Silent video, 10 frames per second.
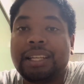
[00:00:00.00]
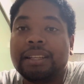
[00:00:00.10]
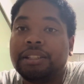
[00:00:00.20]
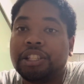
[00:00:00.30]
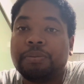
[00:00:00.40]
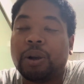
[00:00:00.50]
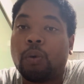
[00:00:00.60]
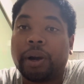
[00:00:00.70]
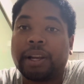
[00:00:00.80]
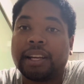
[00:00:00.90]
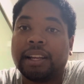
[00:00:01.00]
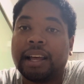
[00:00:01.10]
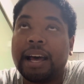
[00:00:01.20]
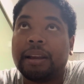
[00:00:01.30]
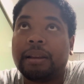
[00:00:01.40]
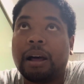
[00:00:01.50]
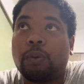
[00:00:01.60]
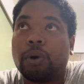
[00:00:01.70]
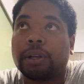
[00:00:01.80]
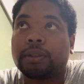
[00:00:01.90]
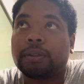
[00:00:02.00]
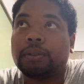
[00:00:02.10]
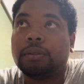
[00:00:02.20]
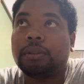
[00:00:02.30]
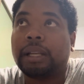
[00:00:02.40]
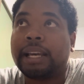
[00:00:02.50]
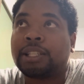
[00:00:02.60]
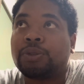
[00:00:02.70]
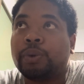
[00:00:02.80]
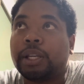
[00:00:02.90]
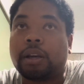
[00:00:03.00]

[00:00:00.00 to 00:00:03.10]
Just been working a lot. I worked last week.